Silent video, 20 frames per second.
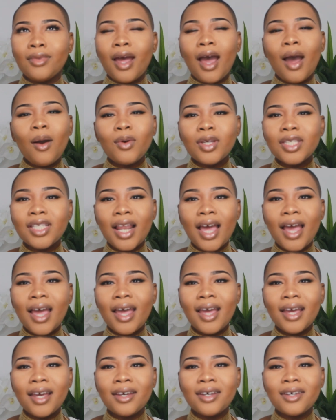I was
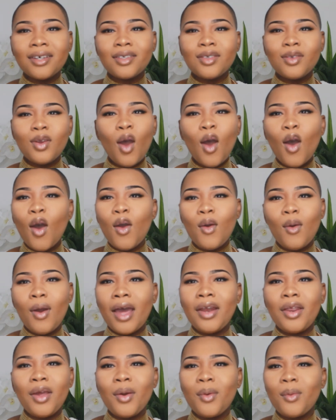like, no,
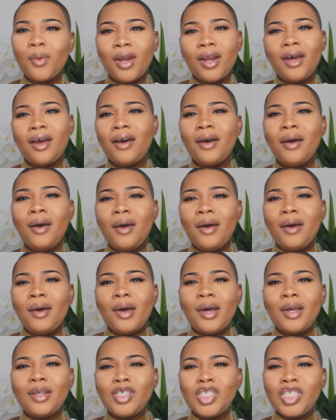I don't want to
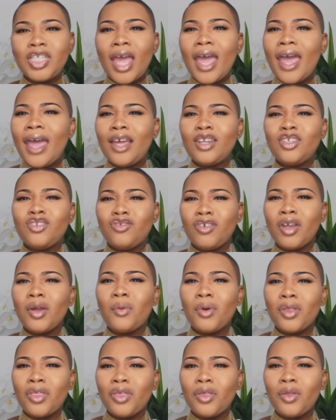share a
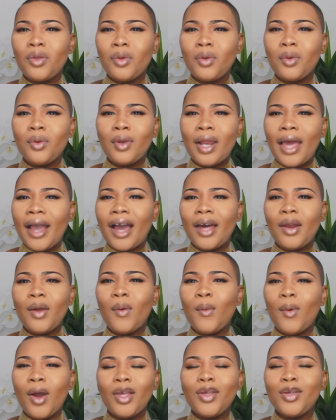drink with you. Like, I
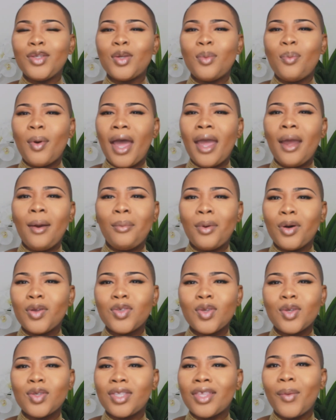don't want you to buy a
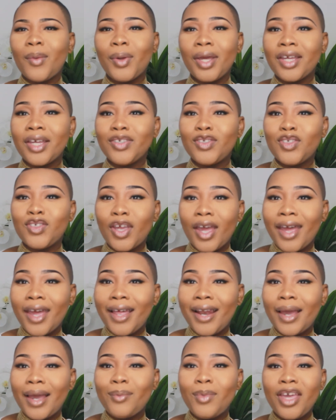bottle so that we can
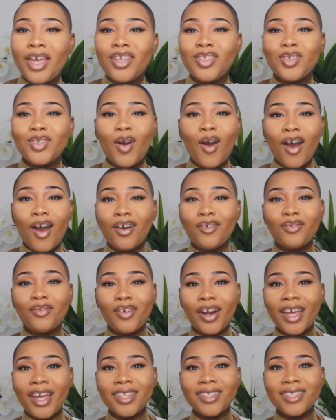share. Like, me and you aren't
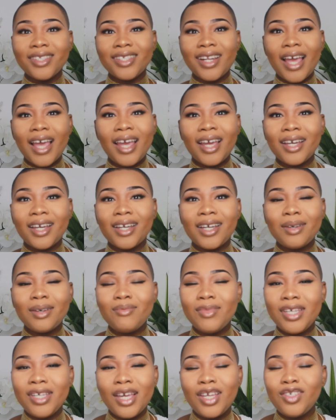friends. Like,
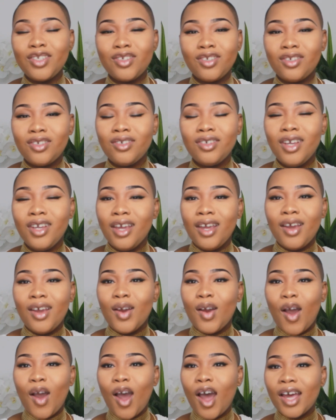me and you
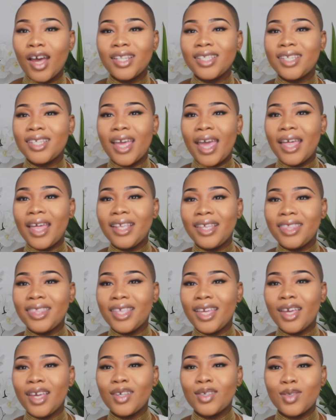aren't
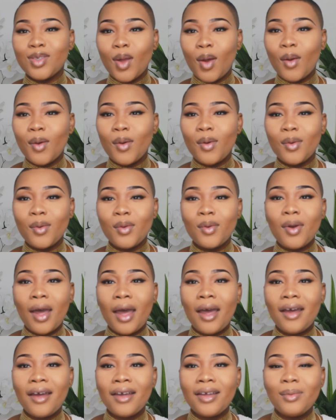anything. So,
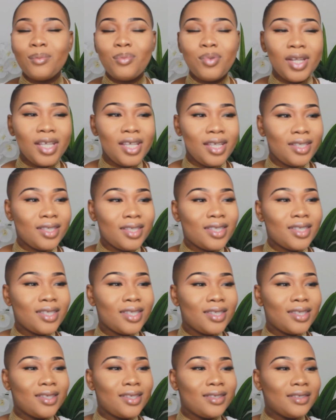please,